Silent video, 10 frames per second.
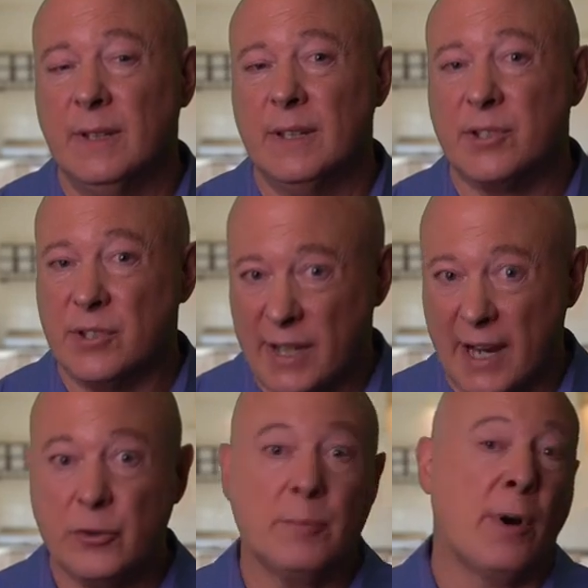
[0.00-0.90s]
is a
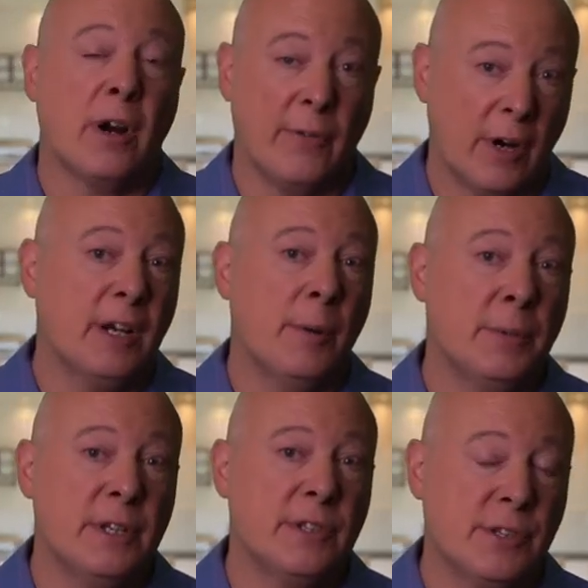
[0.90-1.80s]
standard part of our
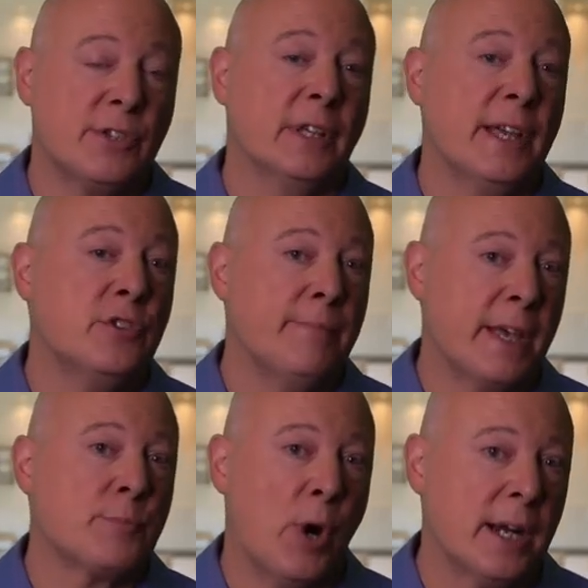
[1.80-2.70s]
company's installation
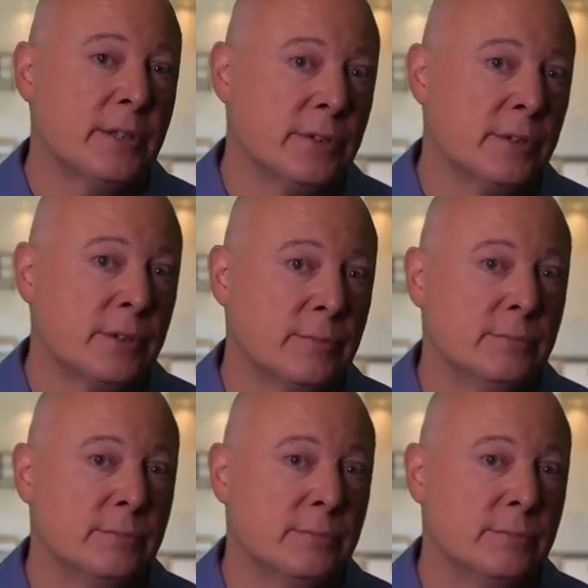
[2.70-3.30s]
best practices?